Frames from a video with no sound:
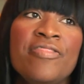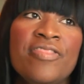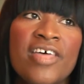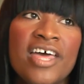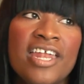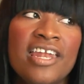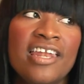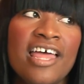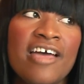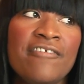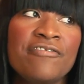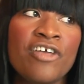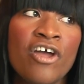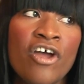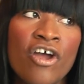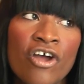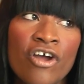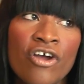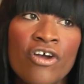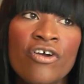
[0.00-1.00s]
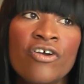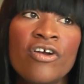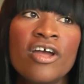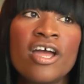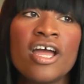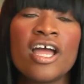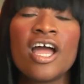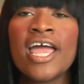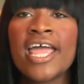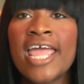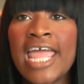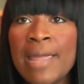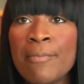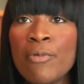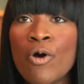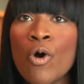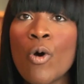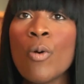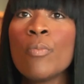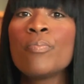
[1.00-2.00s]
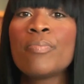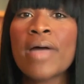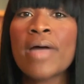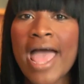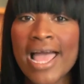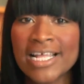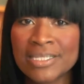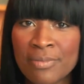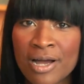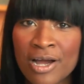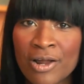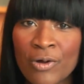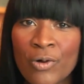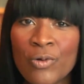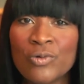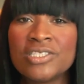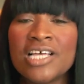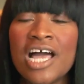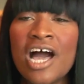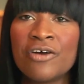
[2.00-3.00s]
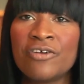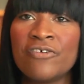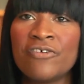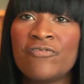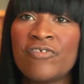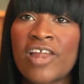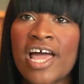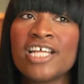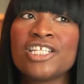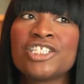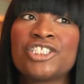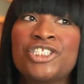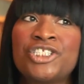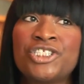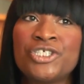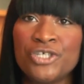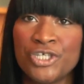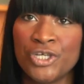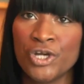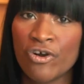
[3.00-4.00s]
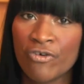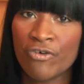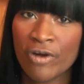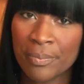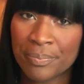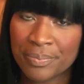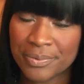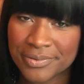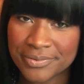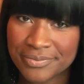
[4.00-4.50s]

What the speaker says: Then left her, came home, packed my clothes, got on a flight to Europe.